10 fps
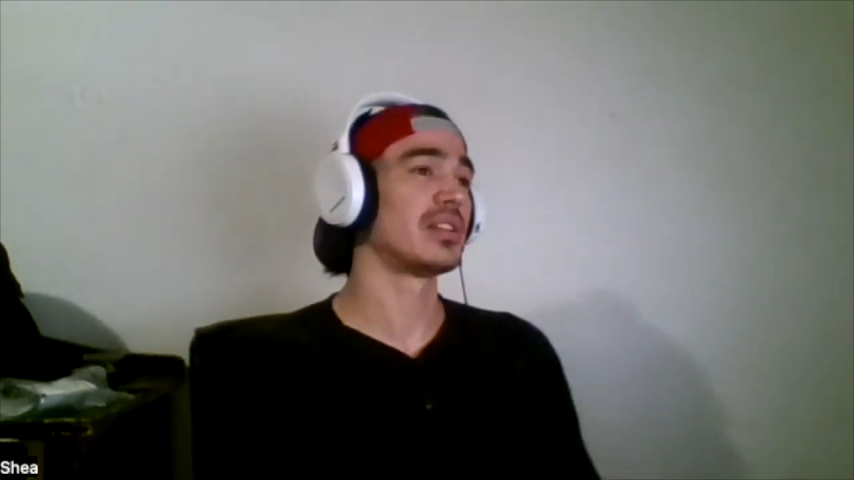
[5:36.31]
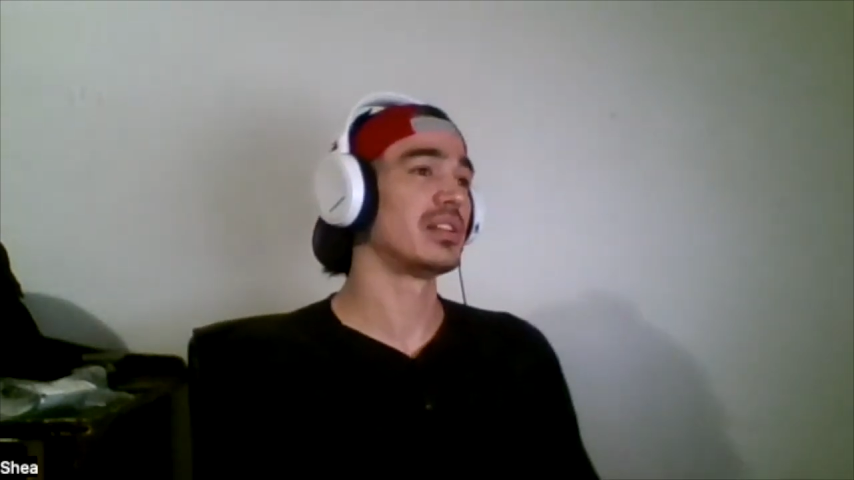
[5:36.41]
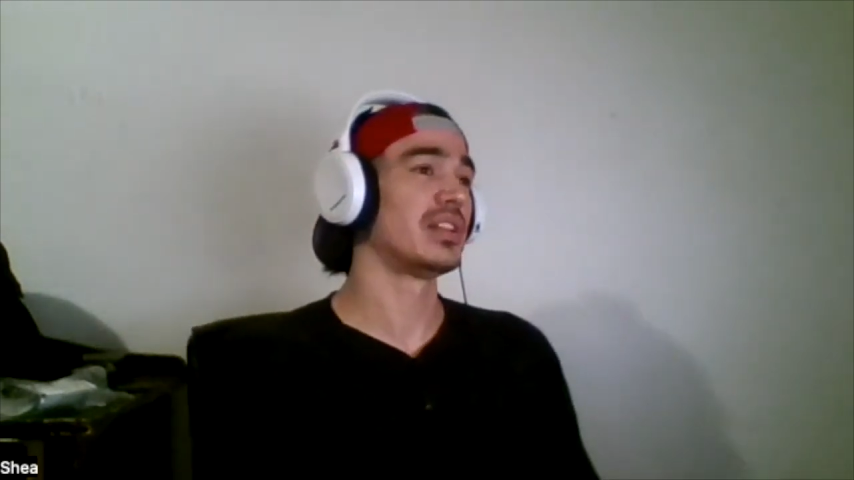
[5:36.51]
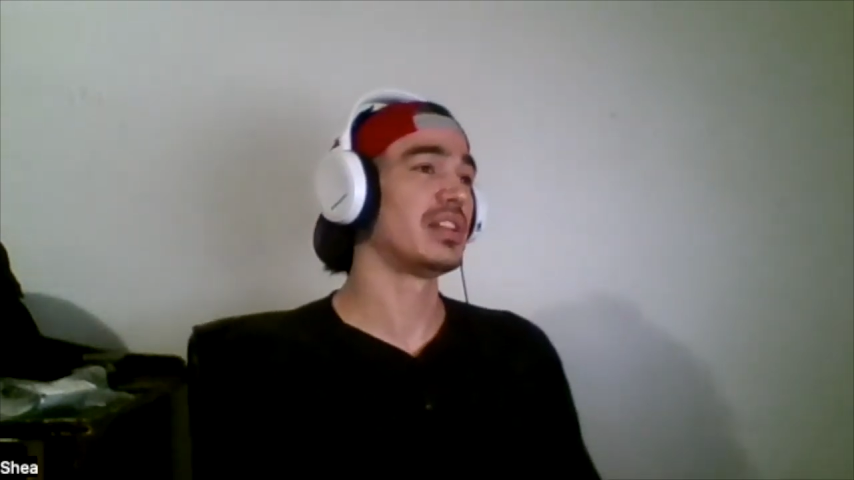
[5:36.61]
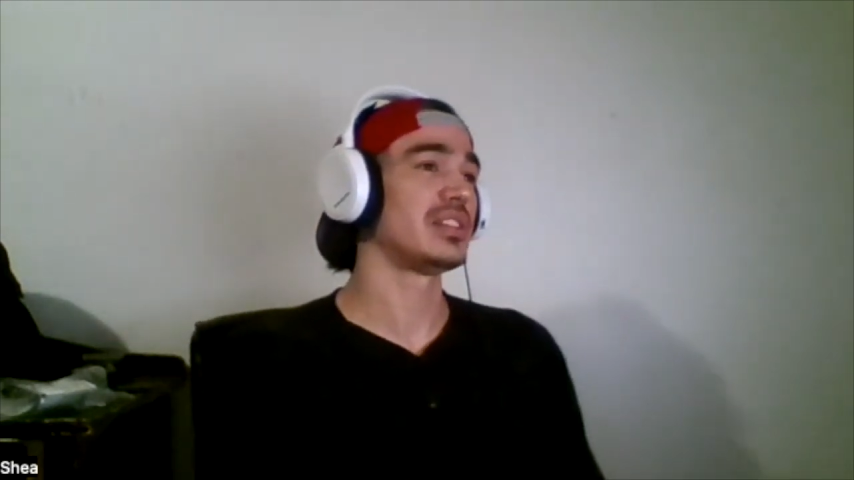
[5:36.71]

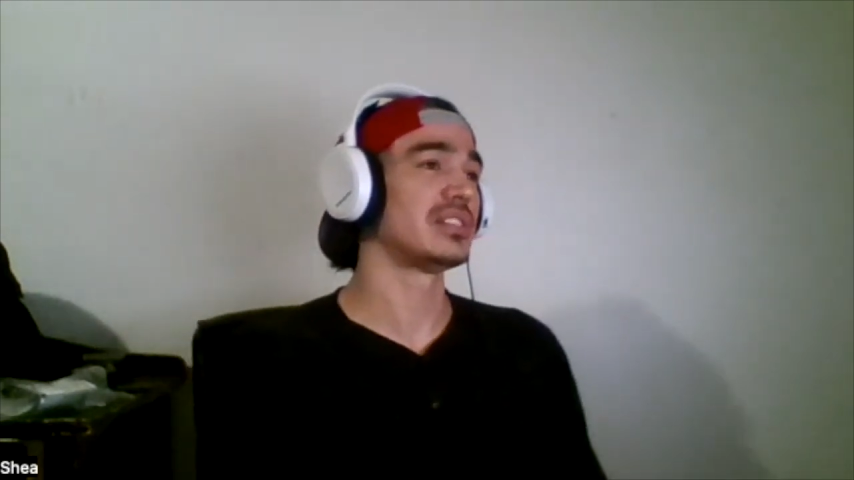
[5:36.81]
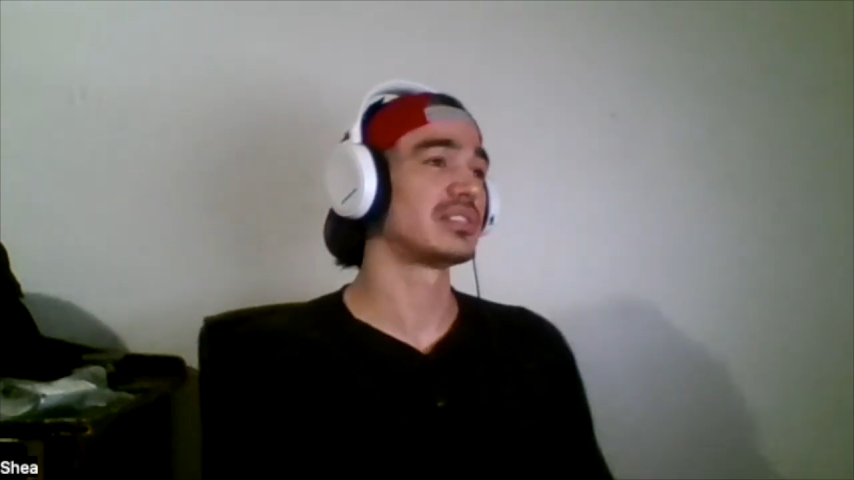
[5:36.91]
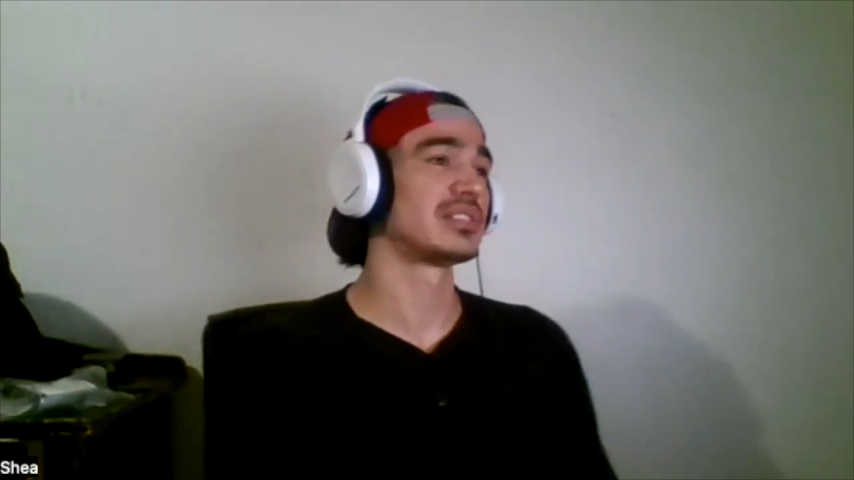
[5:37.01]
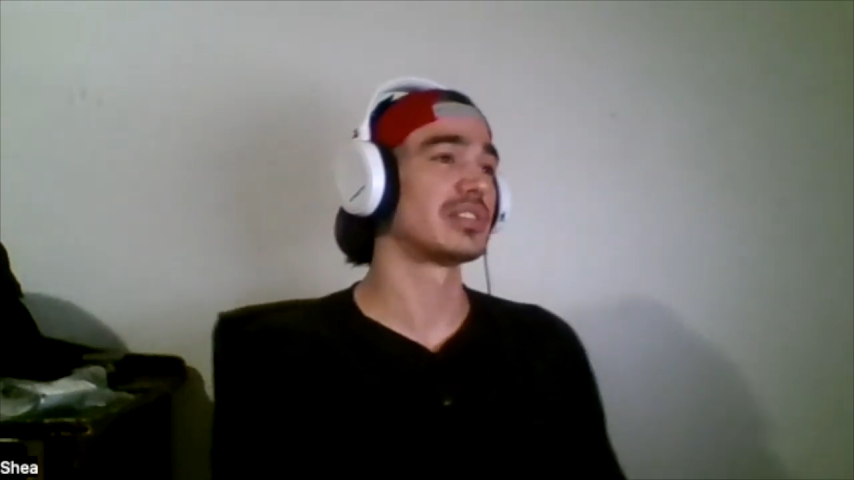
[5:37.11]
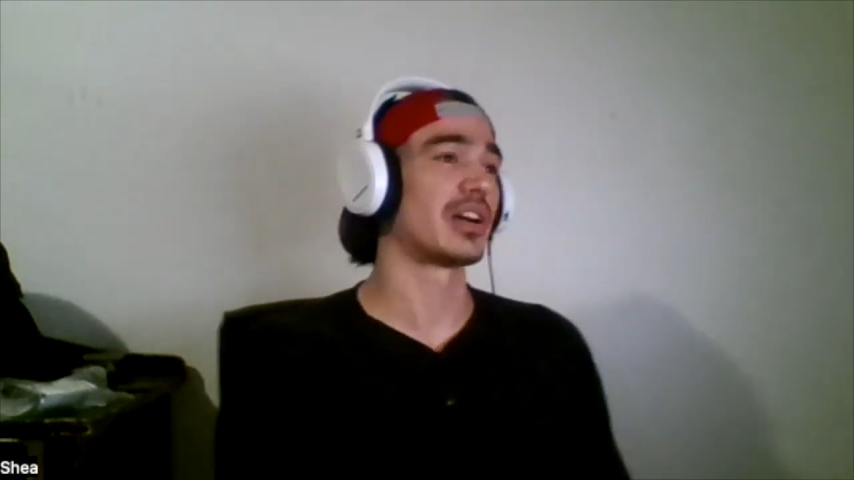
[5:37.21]
Lilly
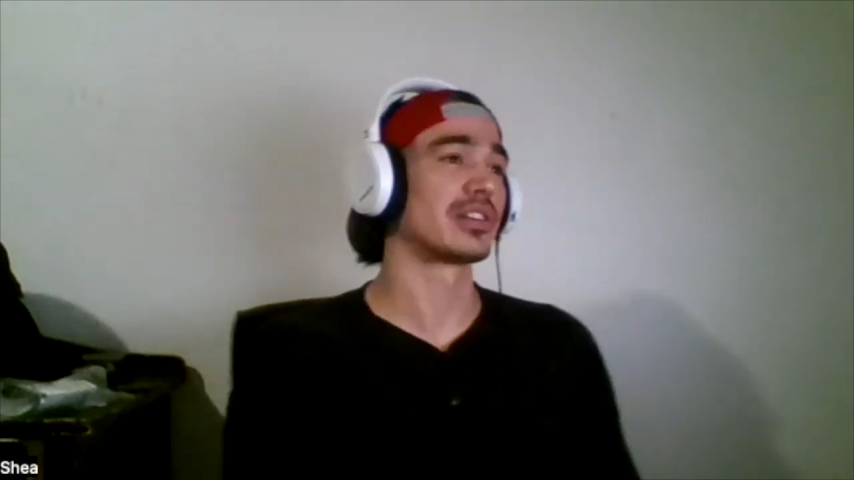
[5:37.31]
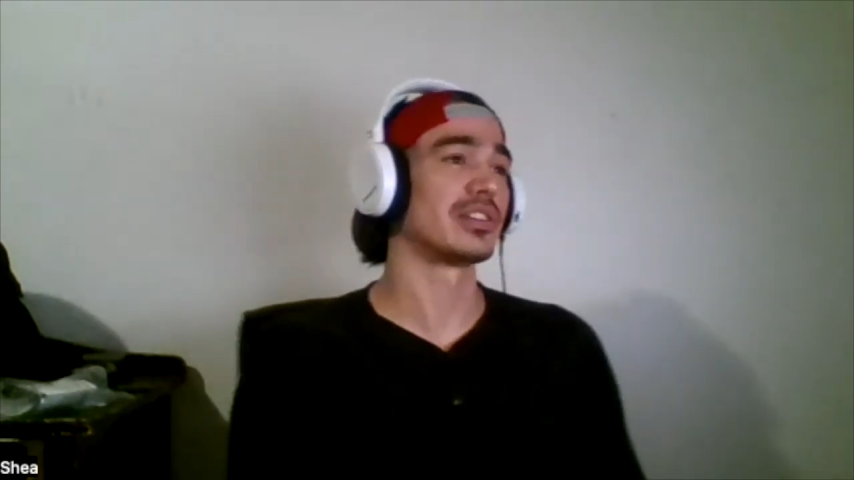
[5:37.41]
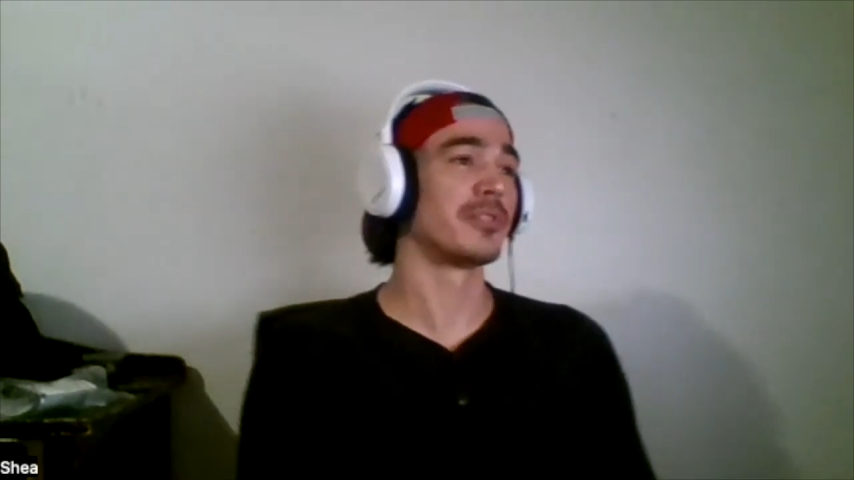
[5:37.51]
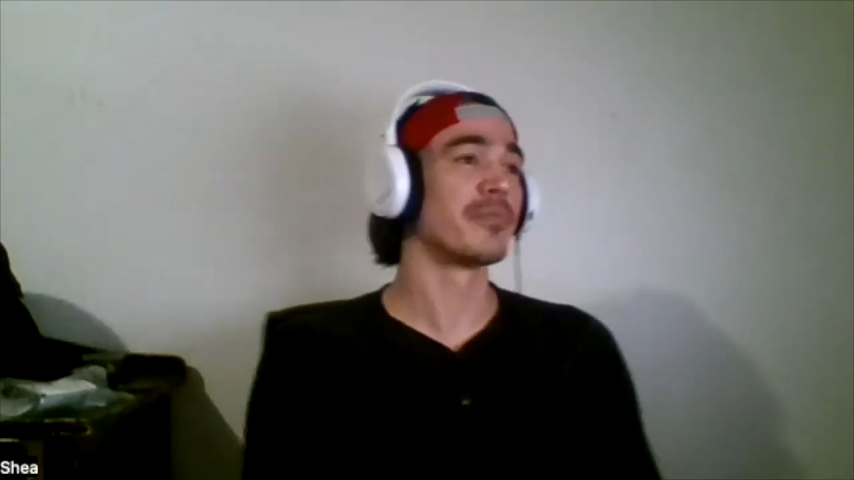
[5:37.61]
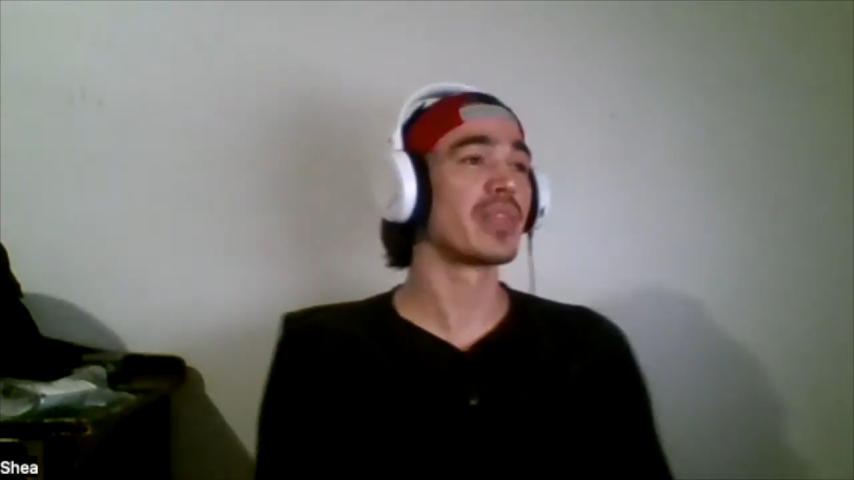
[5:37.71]

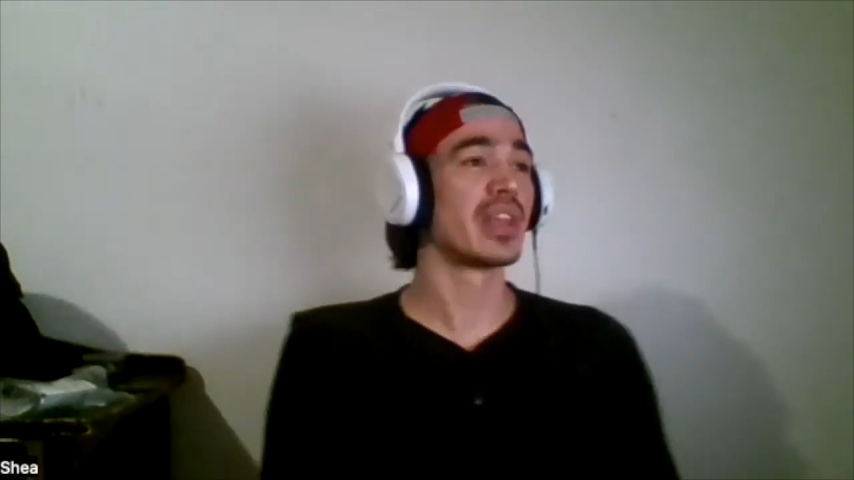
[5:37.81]
startled